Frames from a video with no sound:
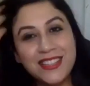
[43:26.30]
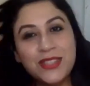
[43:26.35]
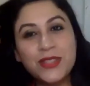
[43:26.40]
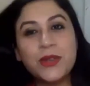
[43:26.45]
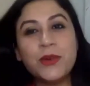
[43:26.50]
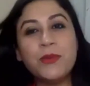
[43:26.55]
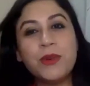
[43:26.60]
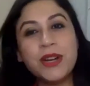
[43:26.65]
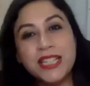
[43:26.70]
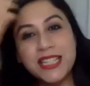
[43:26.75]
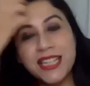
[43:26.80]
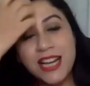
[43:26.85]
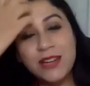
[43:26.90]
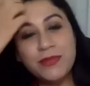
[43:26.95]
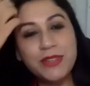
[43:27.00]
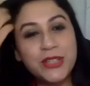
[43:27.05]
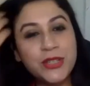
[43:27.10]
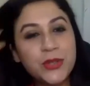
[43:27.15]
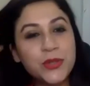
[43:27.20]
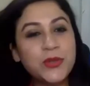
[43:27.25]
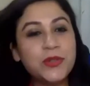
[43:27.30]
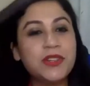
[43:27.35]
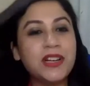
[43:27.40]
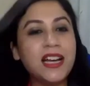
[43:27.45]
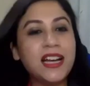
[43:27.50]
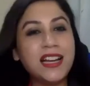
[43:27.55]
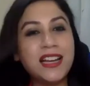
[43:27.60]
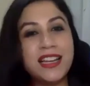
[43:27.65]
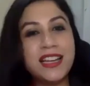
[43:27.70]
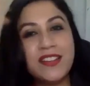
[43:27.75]
So what shall we do,
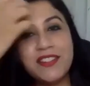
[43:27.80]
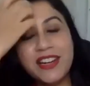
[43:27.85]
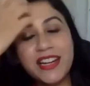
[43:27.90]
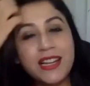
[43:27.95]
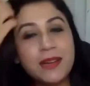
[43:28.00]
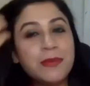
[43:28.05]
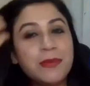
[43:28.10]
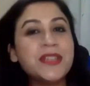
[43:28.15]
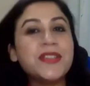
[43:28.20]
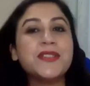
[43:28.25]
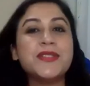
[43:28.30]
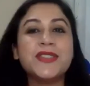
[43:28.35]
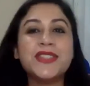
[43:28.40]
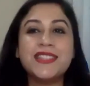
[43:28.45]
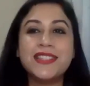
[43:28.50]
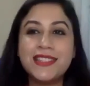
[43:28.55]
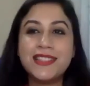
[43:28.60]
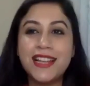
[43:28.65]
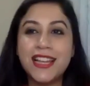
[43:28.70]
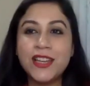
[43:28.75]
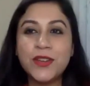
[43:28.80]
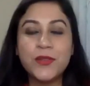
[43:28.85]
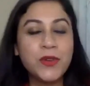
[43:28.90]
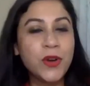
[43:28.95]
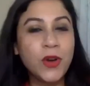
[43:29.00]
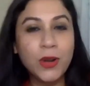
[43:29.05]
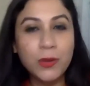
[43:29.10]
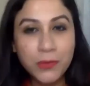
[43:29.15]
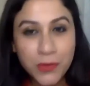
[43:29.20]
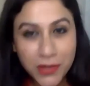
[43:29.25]
Irina? Because this is like we're
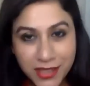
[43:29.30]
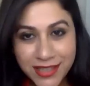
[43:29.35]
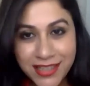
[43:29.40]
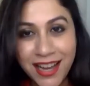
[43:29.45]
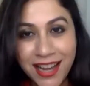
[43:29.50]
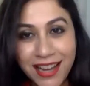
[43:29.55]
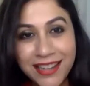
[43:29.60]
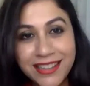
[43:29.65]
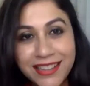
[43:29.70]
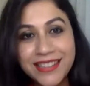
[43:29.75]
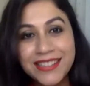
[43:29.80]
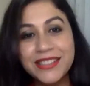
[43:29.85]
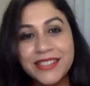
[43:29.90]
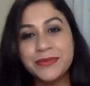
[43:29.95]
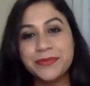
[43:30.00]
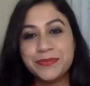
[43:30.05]
almost done.